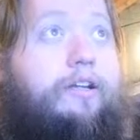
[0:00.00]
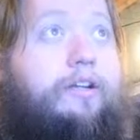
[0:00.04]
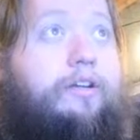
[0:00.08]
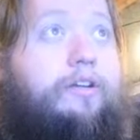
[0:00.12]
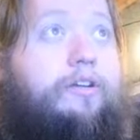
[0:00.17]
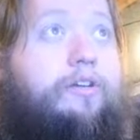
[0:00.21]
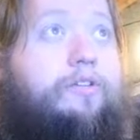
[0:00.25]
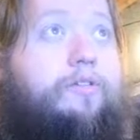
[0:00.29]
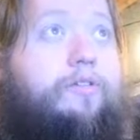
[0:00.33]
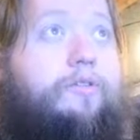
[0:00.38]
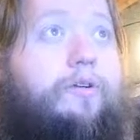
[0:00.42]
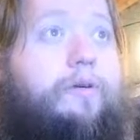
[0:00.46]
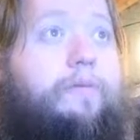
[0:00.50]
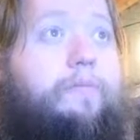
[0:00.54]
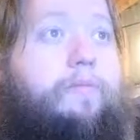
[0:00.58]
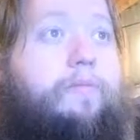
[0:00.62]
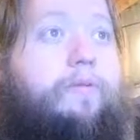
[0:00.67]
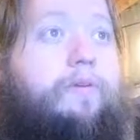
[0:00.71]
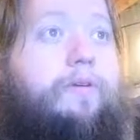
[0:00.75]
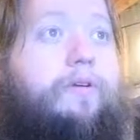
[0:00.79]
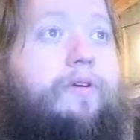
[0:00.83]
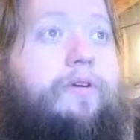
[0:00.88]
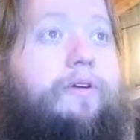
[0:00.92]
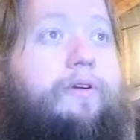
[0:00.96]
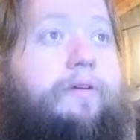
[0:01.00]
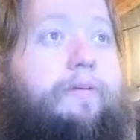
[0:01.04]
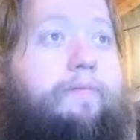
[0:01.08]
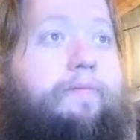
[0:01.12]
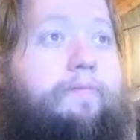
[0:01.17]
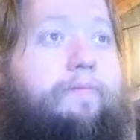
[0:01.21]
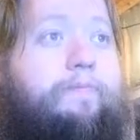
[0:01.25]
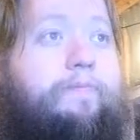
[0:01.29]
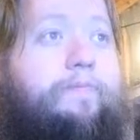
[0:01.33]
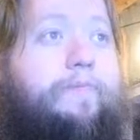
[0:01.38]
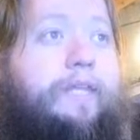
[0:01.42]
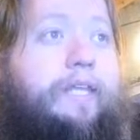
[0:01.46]
Grimoire
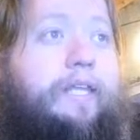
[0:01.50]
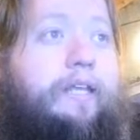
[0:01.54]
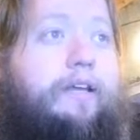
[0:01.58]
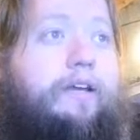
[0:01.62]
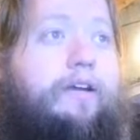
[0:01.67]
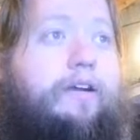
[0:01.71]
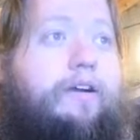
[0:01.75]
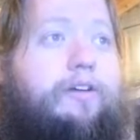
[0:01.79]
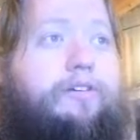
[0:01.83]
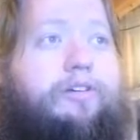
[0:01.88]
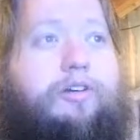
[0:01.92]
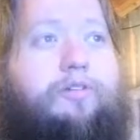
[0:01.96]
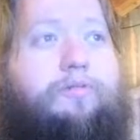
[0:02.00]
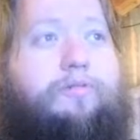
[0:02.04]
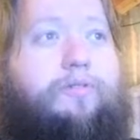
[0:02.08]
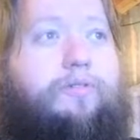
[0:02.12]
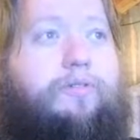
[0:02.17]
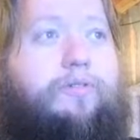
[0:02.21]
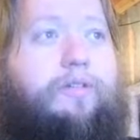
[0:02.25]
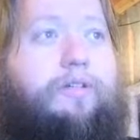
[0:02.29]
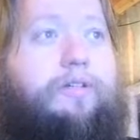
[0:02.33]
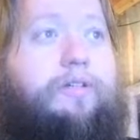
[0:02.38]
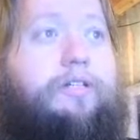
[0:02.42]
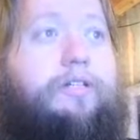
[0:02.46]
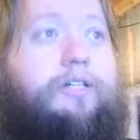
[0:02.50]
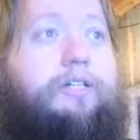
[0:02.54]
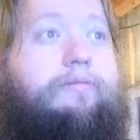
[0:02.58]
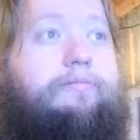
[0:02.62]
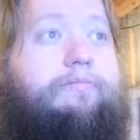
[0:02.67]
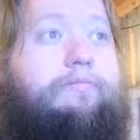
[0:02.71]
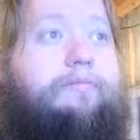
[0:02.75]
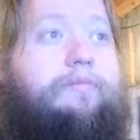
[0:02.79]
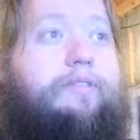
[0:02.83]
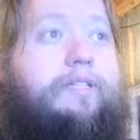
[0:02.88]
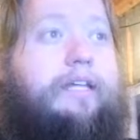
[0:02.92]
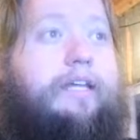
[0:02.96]
are our rulers.
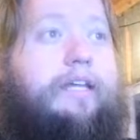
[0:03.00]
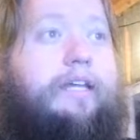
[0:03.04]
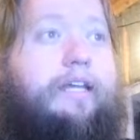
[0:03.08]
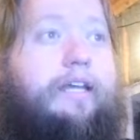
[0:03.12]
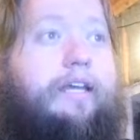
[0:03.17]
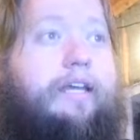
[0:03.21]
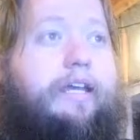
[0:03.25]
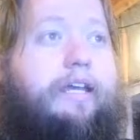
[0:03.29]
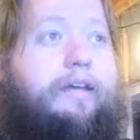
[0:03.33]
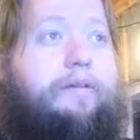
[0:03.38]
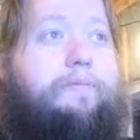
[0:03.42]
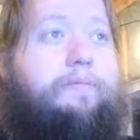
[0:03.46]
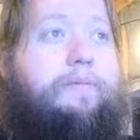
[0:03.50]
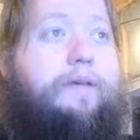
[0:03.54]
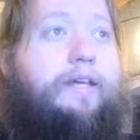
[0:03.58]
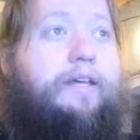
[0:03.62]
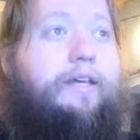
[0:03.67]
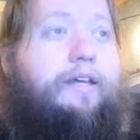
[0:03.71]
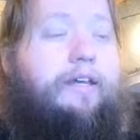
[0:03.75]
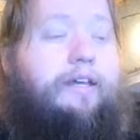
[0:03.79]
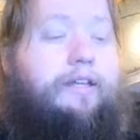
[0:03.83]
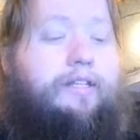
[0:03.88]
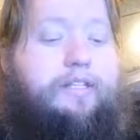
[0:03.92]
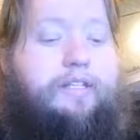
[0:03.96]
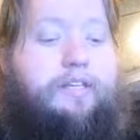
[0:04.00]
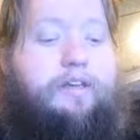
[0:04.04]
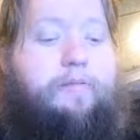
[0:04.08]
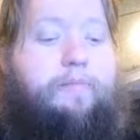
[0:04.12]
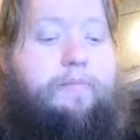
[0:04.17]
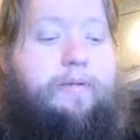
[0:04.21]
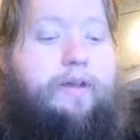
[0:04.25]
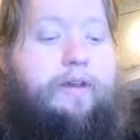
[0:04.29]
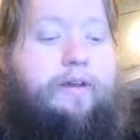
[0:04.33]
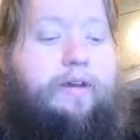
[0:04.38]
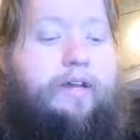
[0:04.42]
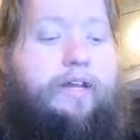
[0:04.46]
And because they're
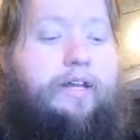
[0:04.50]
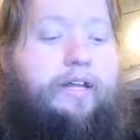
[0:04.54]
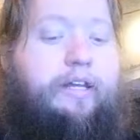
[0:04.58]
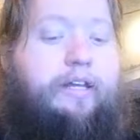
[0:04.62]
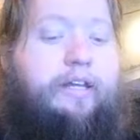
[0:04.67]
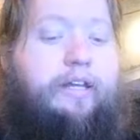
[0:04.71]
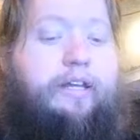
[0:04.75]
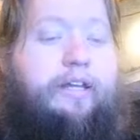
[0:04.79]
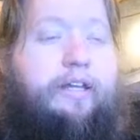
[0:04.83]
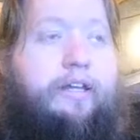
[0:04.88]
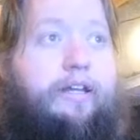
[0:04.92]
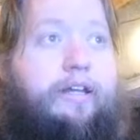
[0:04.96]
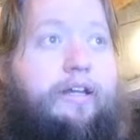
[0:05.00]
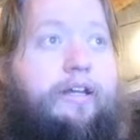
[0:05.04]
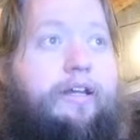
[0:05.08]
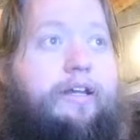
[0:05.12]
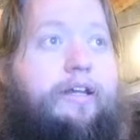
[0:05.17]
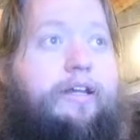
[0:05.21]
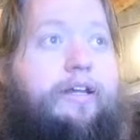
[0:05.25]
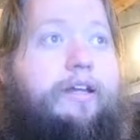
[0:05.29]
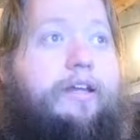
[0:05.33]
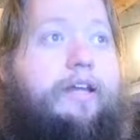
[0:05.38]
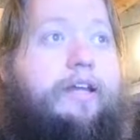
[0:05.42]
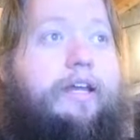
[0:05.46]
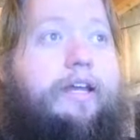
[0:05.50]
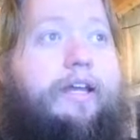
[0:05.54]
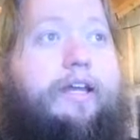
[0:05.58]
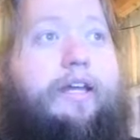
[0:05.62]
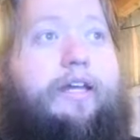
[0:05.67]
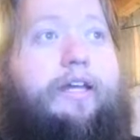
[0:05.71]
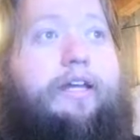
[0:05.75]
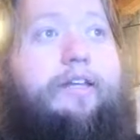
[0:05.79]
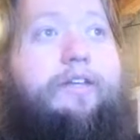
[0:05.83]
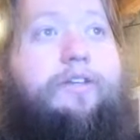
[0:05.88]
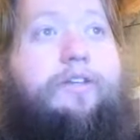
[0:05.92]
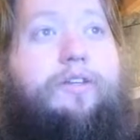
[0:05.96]
married,
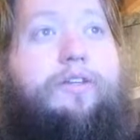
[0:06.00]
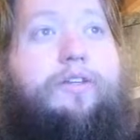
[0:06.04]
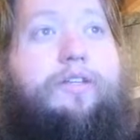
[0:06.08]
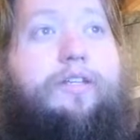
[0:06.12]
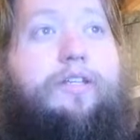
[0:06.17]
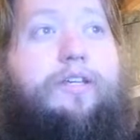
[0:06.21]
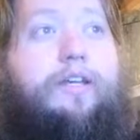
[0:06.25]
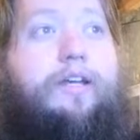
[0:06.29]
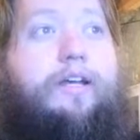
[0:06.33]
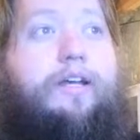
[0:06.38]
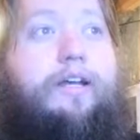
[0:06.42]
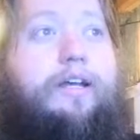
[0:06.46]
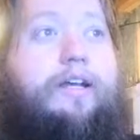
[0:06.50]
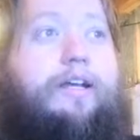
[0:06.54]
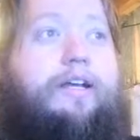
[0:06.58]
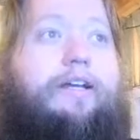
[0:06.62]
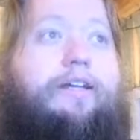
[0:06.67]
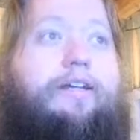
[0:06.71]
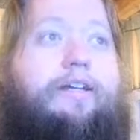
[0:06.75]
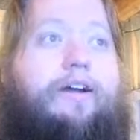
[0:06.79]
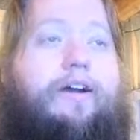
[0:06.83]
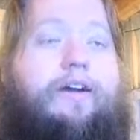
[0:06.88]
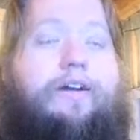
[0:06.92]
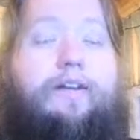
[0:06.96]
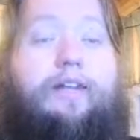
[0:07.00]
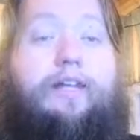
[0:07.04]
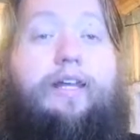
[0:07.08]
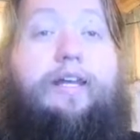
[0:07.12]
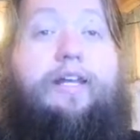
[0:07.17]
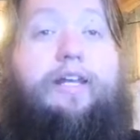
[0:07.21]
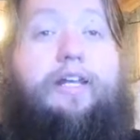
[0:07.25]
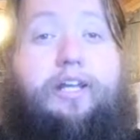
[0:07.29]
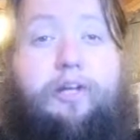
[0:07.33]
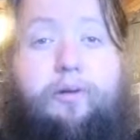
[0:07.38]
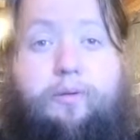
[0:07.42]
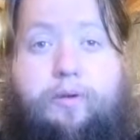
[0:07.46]
and our
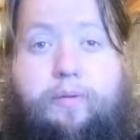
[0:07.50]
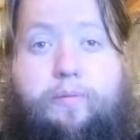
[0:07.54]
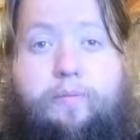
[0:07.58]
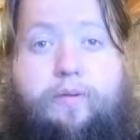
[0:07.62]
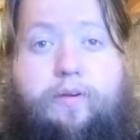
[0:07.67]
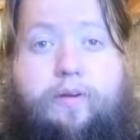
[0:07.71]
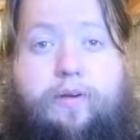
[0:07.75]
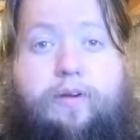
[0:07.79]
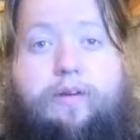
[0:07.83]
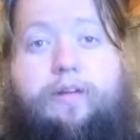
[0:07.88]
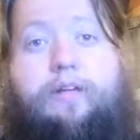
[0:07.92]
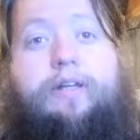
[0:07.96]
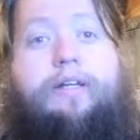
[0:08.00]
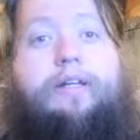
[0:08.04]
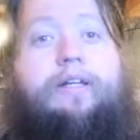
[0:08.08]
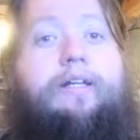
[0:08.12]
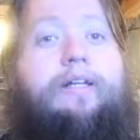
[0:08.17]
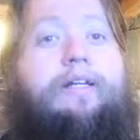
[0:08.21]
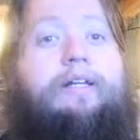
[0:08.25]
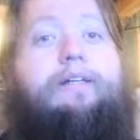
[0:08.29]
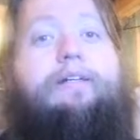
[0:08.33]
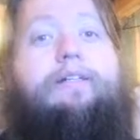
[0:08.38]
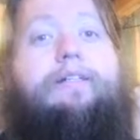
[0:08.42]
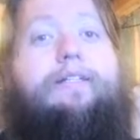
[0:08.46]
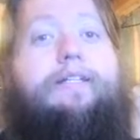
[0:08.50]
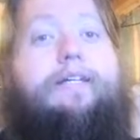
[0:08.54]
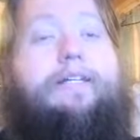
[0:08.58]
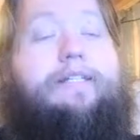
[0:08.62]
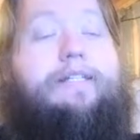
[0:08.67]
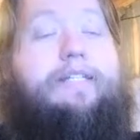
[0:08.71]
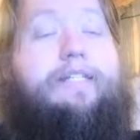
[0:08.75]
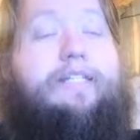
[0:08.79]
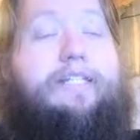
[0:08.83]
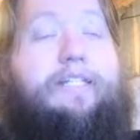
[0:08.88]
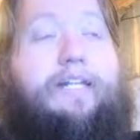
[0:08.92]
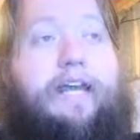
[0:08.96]
Lady Grimoire
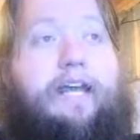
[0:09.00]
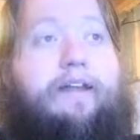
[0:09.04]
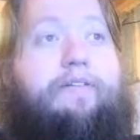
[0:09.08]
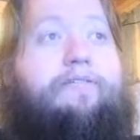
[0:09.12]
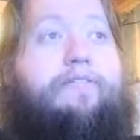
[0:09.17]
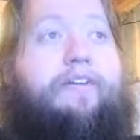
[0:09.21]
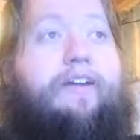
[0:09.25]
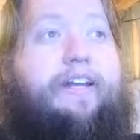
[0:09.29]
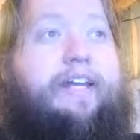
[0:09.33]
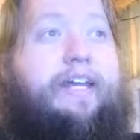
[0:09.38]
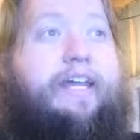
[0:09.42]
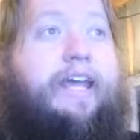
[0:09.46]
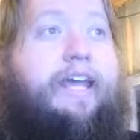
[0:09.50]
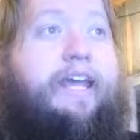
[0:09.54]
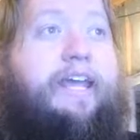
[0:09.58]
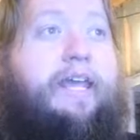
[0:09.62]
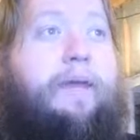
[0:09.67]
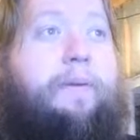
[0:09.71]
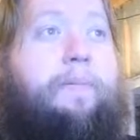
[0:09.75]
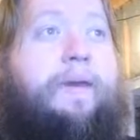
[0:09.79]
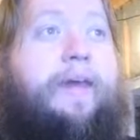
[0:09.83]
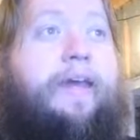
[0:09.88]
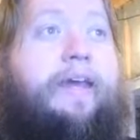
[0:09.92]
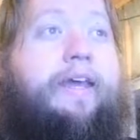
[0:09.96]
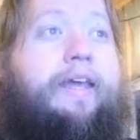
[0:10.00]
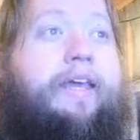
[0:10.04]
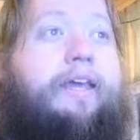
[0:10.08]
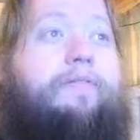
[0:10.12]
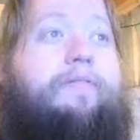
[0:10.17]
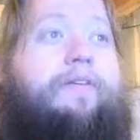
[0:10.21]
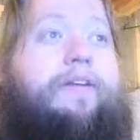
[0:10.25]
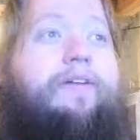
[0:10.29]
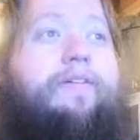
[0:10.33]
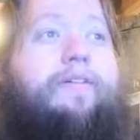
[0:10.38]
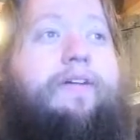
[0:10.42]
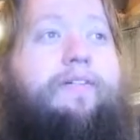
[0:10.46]
doesn't stand for any hanky-panky,
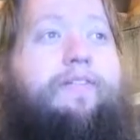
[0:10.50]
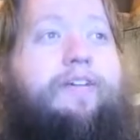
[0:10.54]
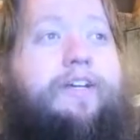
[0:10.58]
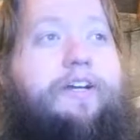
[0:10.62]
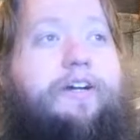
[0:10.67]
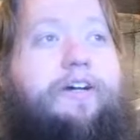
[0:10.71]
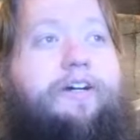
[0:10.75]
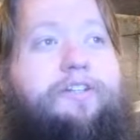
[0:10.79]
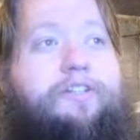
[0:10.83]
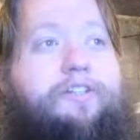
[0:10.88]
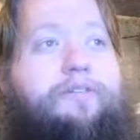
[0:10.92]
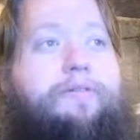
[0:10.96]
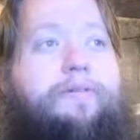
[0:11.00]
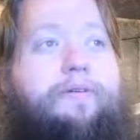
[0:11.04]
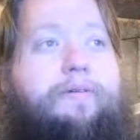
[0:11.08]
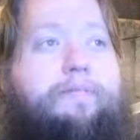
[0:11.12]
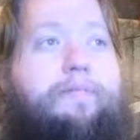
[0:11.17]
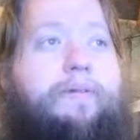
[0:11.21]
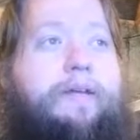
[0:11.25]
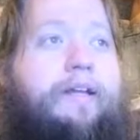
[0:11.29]
we don't have a consort.